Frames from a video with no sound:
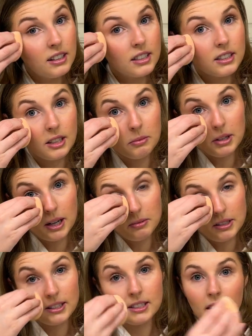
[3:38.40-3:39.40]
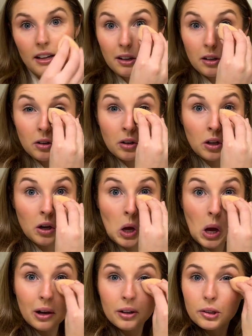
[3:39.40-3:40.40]
sometimes it's like
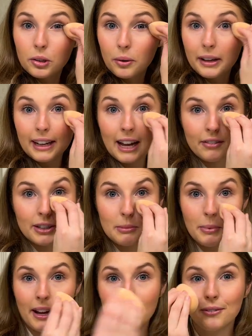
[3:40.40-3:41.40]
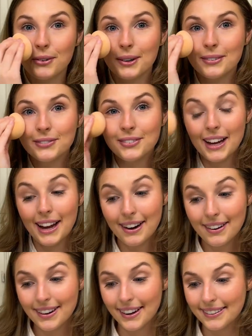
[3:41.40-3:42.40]
annoying having to pay for a
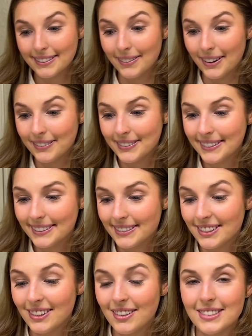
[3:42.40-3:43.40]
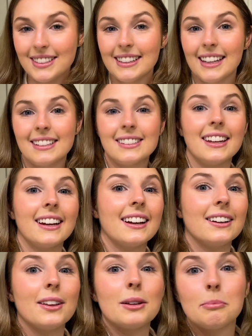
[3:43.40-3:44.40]
haircut so often. So sometimes that's like
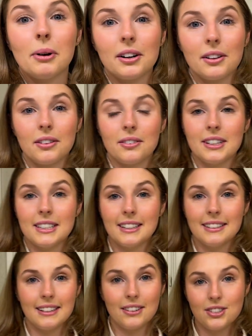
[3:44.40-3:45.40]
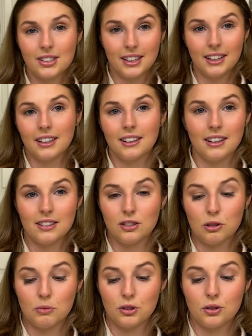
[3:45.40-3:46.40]
another part of the reason is I'll just get it cut
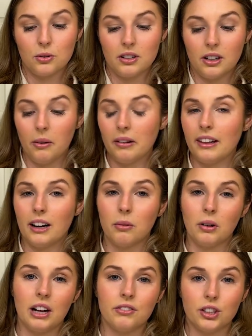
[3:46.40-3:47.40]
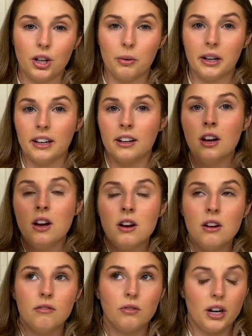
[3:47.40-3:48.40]
super short knowing that I won't have to go in
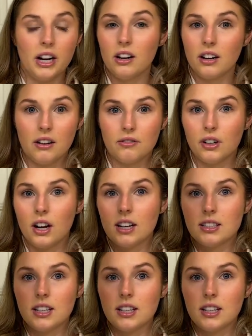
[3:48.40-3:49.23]
for a haircut for a hot